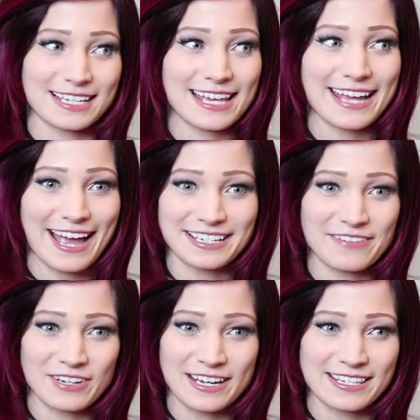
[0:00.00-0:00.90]
I like
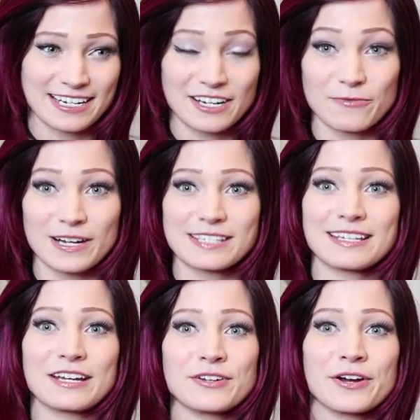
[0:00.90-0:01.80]
activities, and I didn't want to
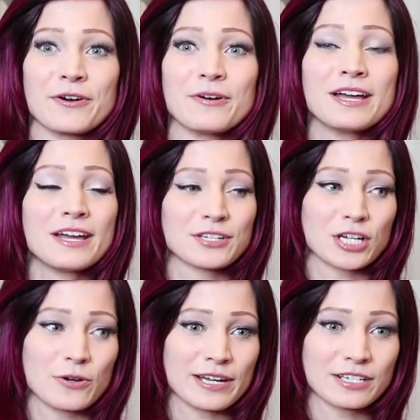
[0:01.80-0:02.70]
say no to
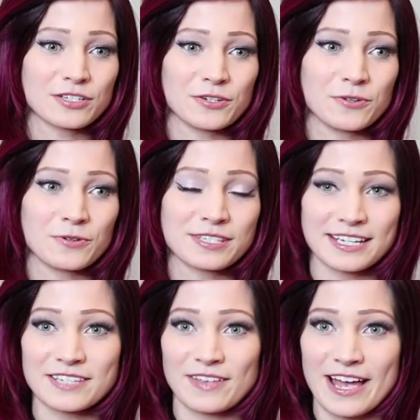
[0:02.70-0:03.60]
going to
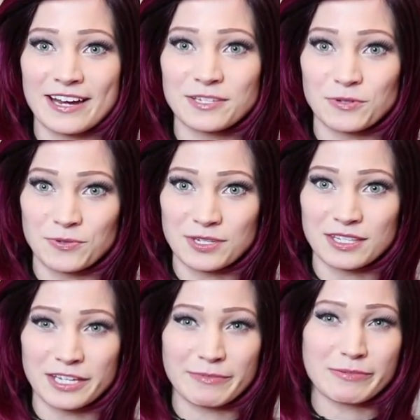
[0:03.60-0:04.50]
Six Flags, which
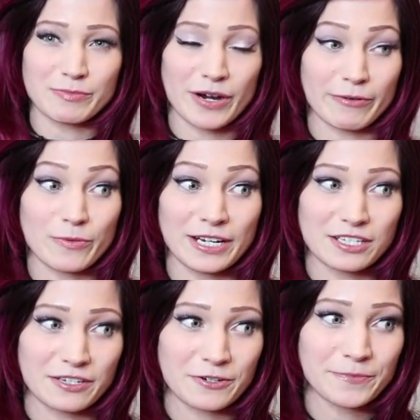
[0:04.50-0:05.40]
was the amusement park we went
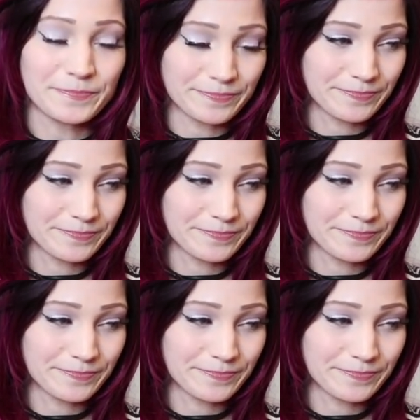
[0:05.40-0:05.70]
to.